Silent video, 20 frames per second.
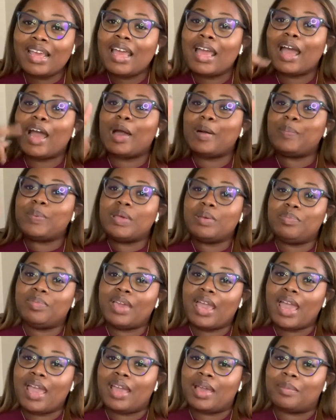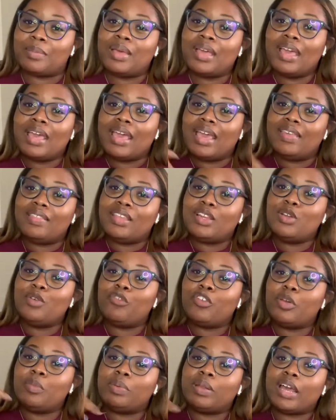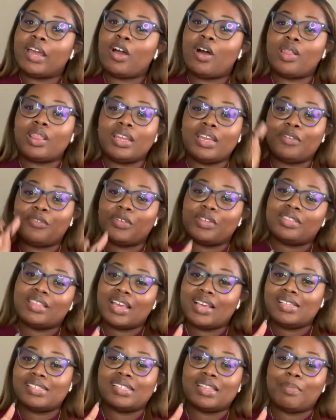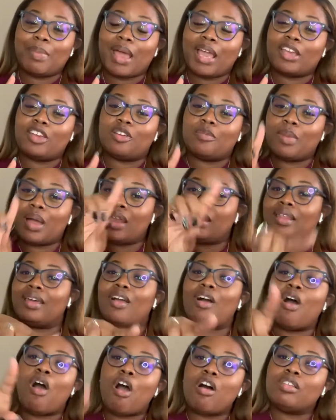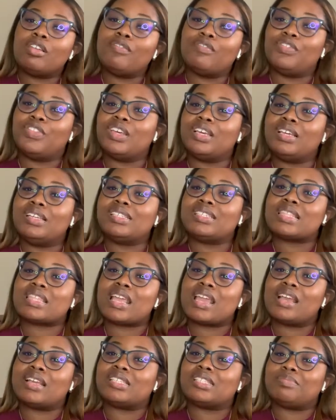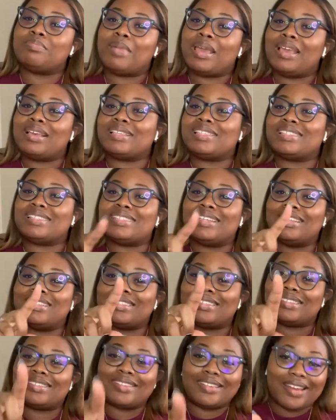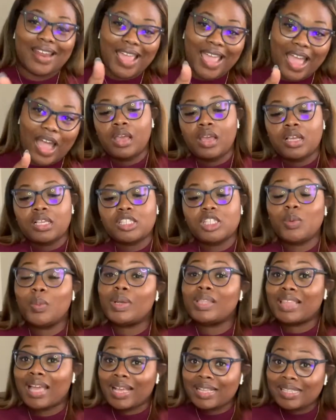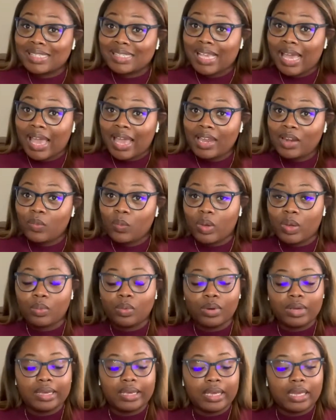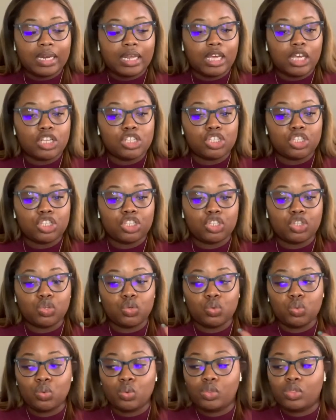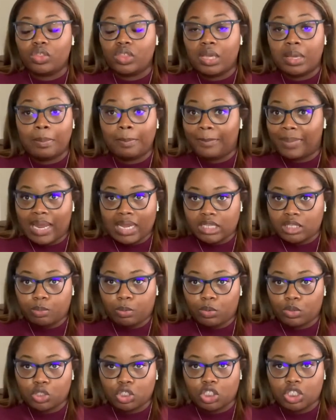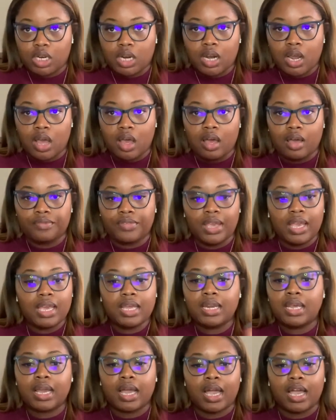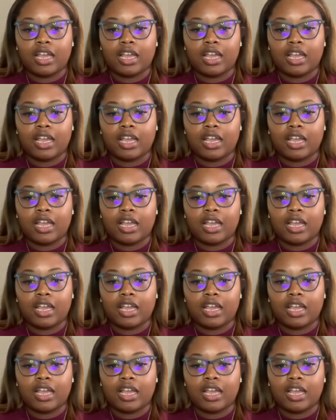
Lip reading: peep game. And then you replay all the different things in the back of your mind. All of these things make sense now. So with that said, we will get into the best portion of any kind